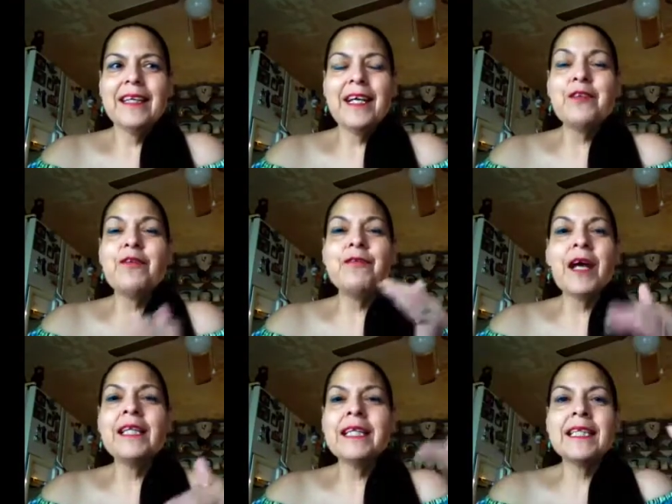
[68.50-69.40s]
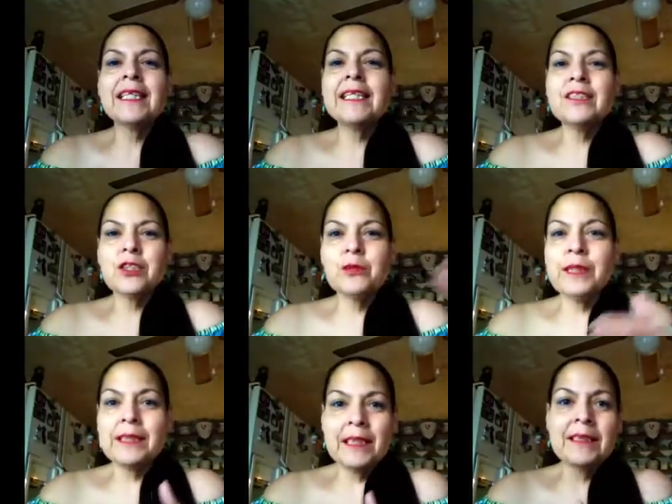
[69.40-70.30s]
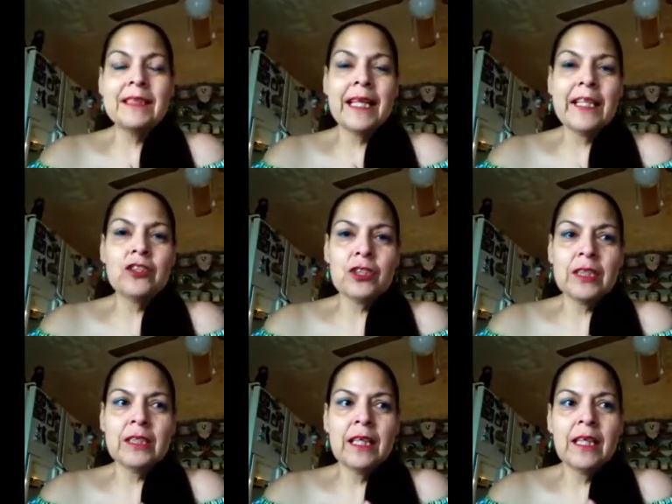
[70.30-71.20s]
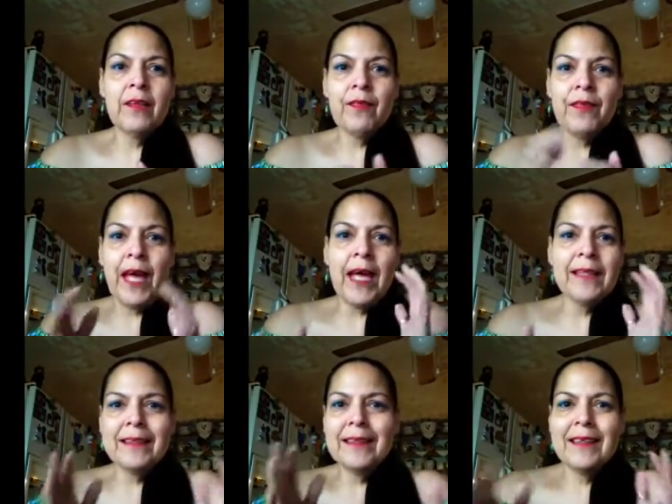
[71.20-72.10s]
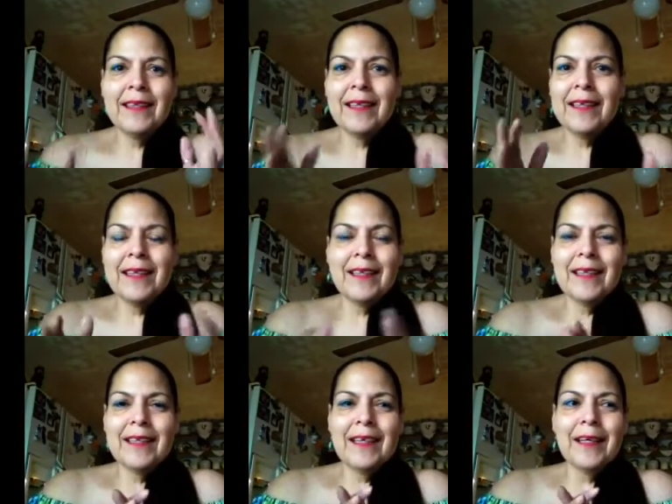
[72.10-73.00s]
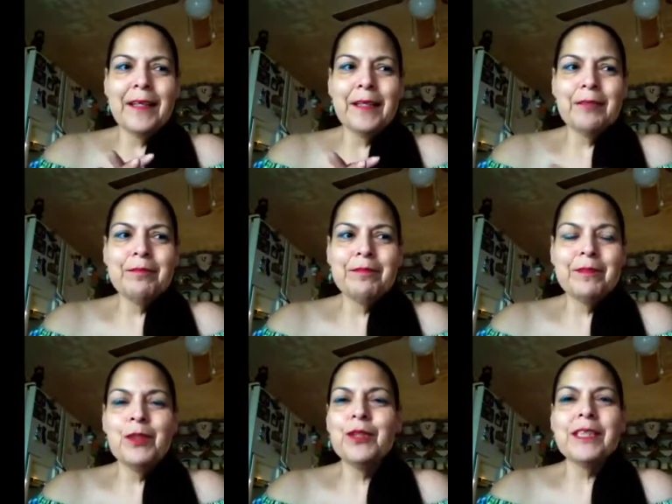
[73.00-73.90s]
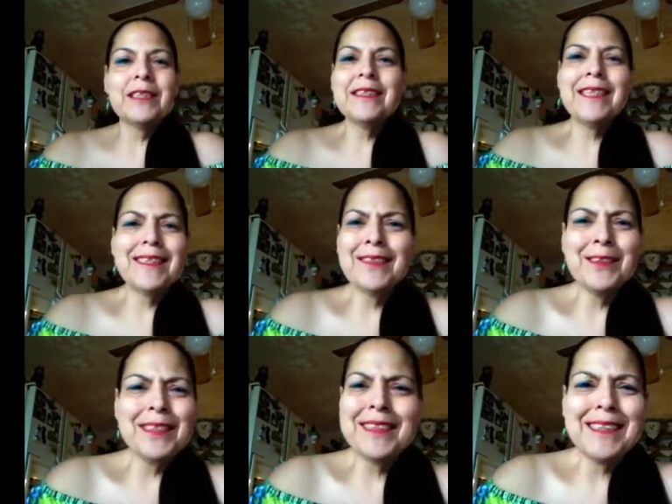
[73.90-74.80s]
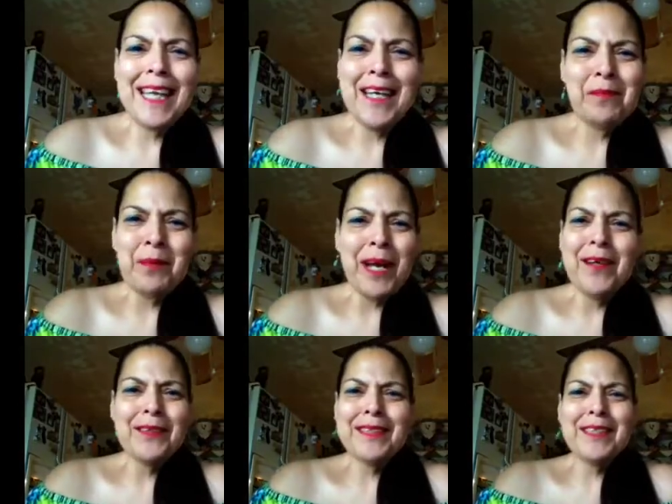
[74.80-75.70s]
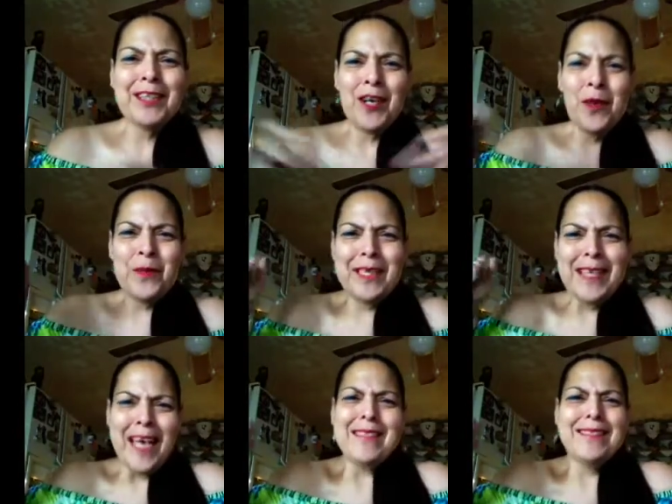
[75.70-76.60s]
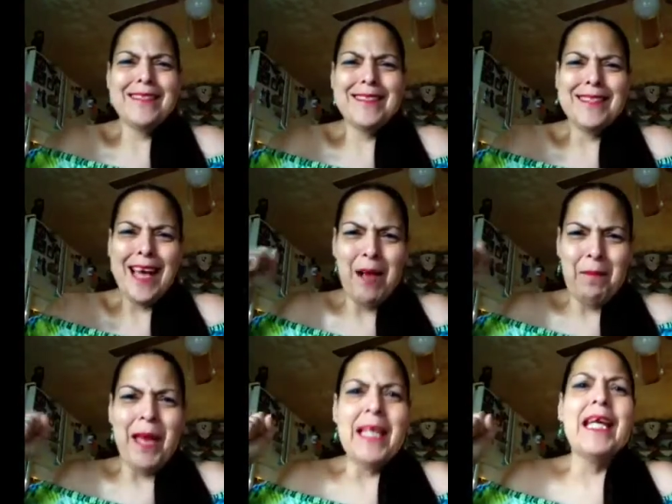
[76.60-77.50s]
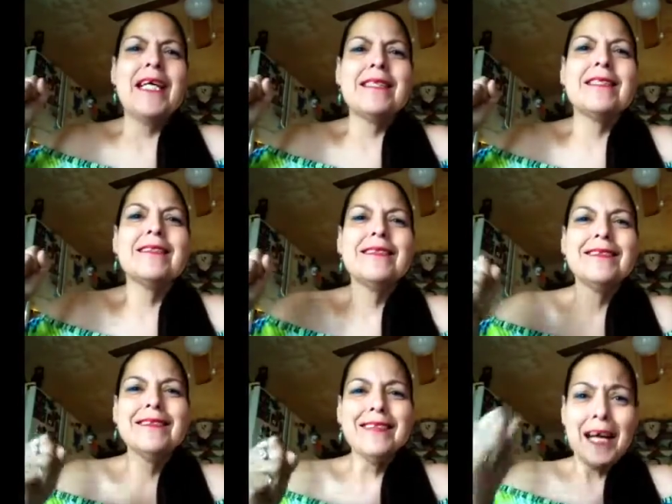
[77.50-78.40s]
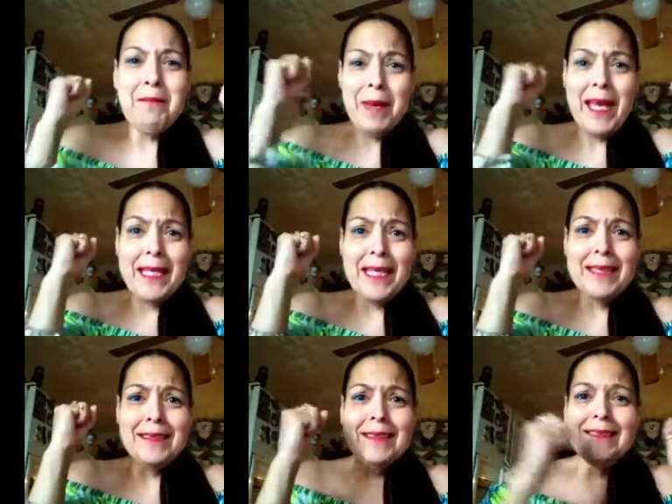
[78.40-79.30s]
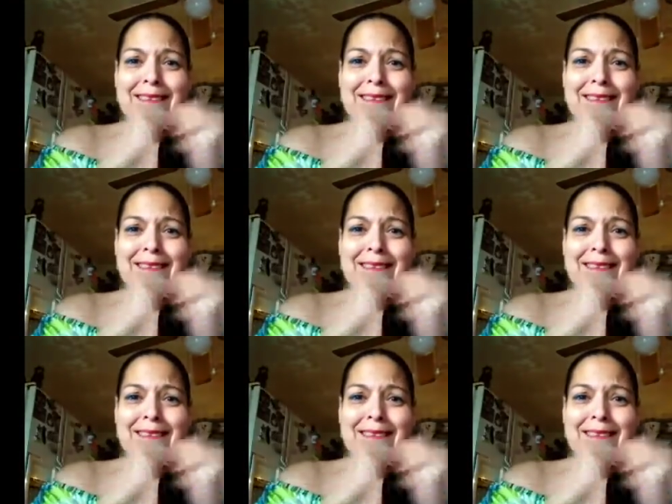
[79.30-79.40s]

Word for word: and you're finally going to get to a destination that um, you can st- you can stand proudly and go, "Yes, I made it! I made it!"